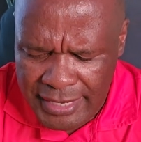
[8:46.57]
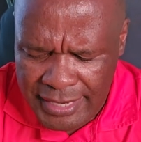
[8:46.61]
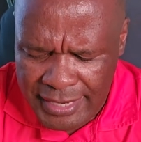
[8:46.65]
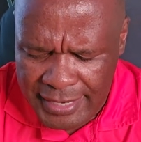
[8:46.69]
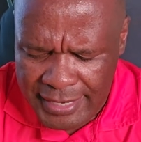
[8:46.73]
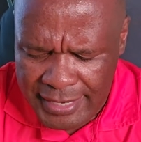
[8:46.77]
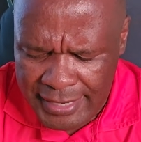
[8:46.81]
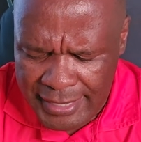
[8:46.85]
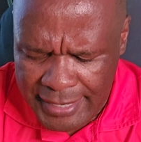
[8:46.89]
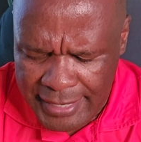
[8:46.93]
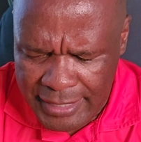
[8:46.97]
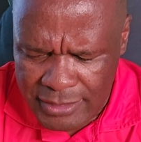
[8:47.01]

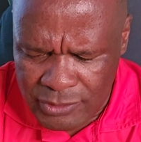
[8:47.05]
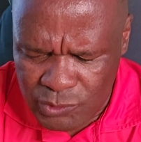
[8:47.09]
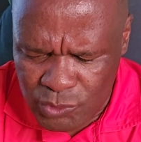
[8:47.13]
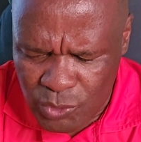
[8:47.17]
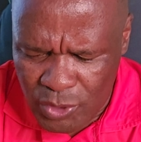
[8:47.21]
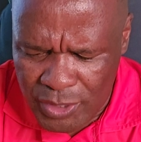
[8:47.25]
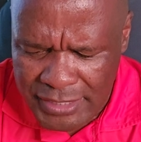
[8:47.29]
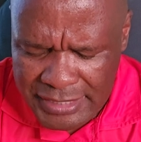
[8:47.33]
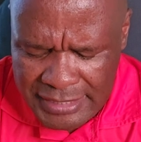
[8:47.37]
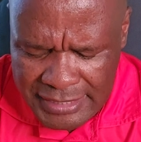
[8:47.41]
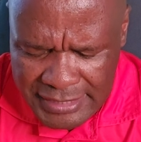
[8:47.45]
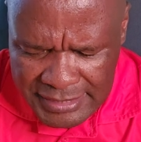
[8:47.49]
Uh,
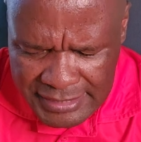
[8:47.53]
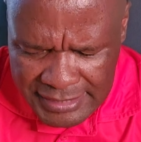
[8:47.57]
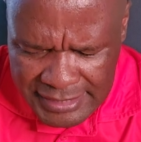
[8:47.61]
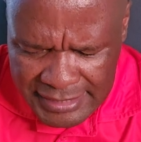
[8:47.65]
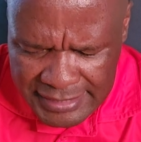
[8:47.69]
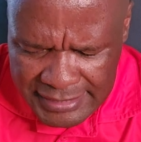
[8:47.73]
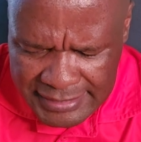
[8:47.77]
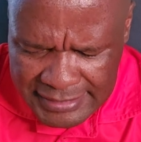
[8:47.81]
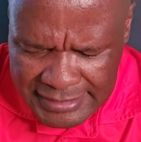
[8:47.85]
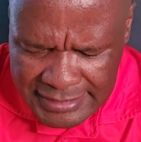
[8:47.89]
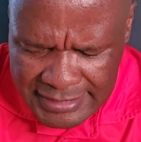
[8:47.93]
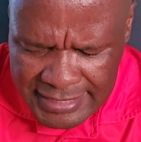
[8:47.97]
so,
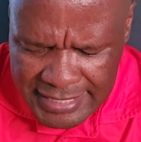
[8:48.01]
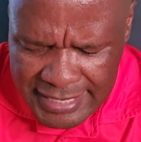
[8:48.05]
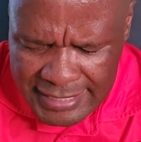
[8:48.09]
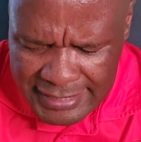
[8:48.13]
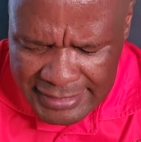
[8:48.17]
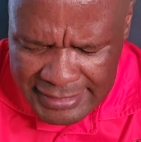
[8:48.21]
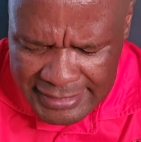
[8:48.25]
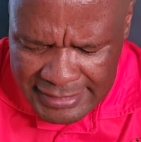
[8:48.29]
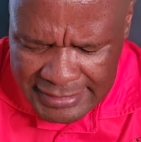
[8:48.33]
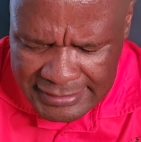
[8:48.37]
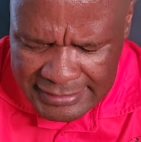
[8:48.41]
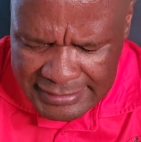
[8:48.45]
indeed,
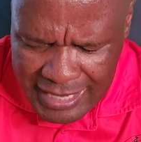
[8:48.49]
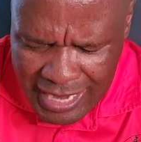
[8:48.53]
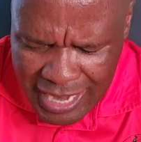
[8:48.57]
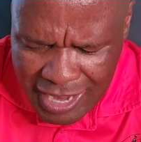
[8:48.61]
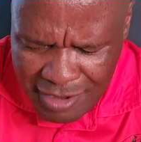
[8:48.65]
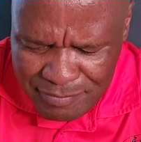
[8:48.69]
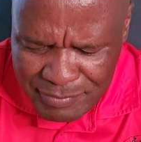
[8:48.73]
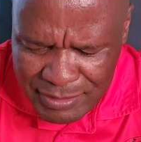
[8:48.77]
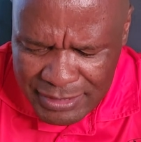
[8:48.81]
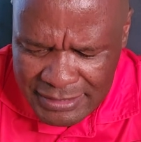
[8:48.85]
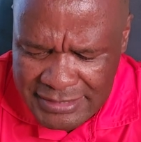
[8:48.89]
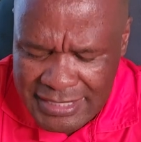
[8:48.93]
there is
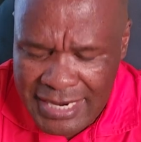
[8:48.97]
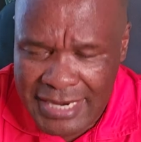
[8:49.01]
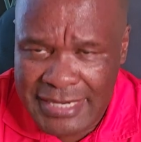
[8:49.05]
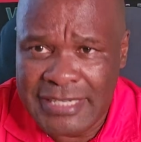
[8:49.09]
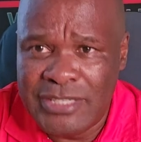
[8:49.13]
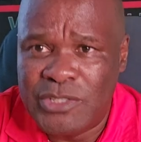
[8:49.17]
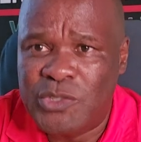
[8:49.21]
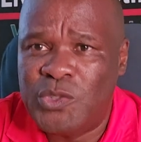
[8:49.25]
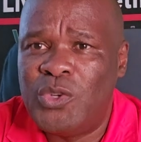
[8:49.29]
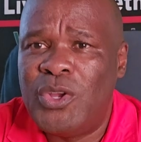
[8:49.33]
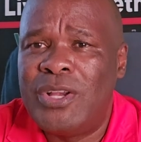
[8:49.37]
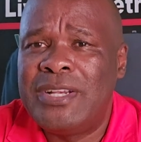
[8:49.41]

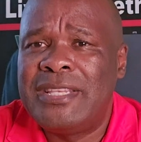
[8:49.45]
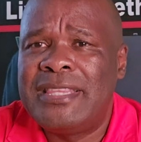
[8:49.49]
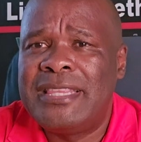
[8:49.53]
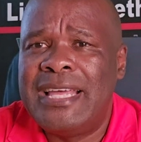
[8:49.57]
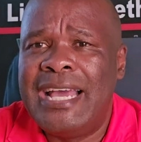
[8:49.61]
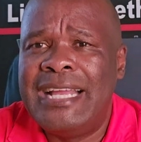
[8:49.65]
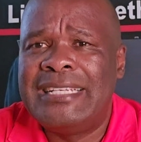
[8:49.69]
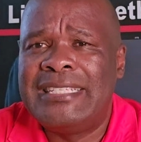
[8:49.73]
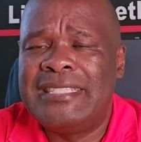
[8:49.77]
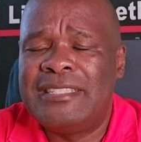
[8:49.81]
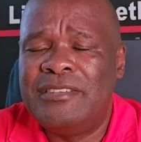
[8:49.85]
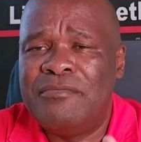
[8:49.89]
appetite. It's not
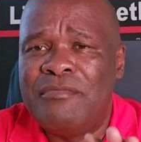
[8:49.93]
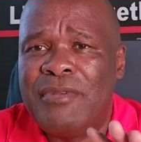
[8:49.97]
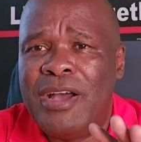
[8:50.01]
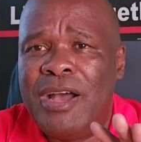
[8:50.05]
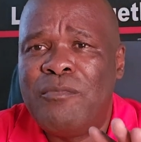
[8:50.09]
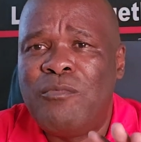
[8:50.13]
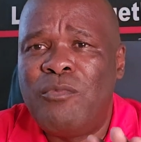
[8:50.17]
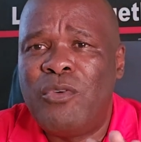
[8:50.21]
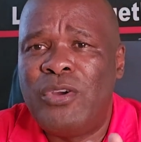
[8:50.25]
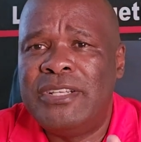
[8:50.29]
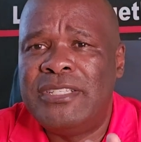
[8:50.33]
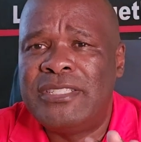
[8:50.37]
that
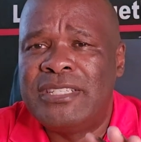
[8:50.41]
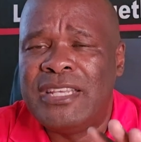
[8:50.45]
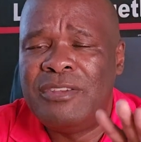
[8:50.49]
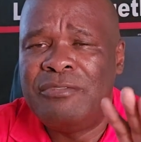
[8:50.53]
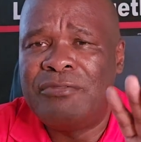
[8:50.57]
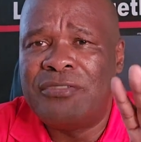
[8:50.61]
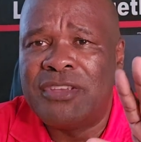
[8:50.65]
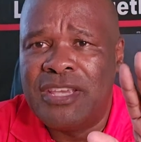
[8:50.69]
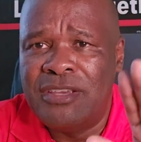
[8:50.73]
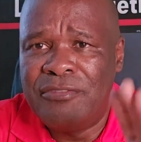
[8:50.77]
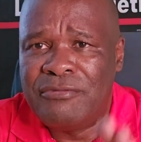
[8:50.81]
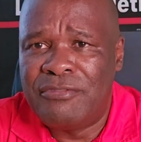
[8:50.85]
Zimbabweans
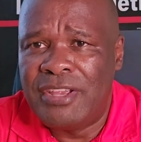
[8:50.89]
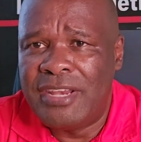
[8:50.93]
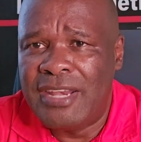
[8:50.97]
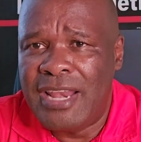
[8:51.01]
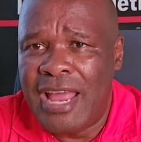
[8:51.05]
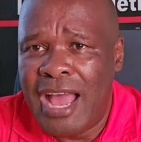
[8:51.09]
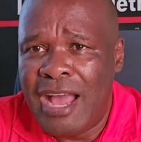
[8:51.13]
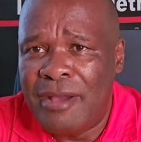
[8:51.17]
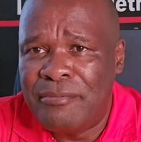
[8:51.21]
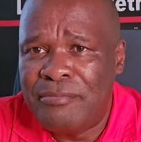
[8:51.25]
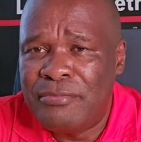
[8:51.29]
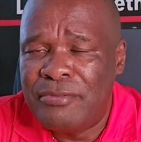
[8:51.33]
have
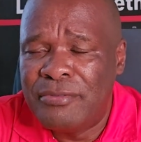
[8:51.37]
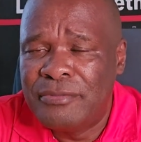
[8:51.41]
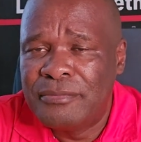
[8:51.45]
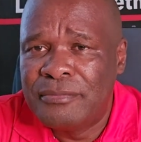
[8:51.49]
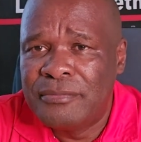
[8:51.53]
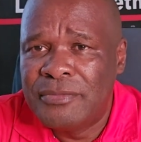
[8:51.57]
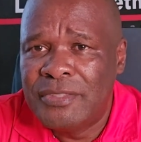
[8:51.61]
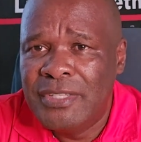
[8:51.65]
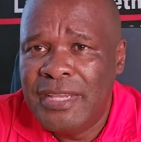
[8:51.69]
given up.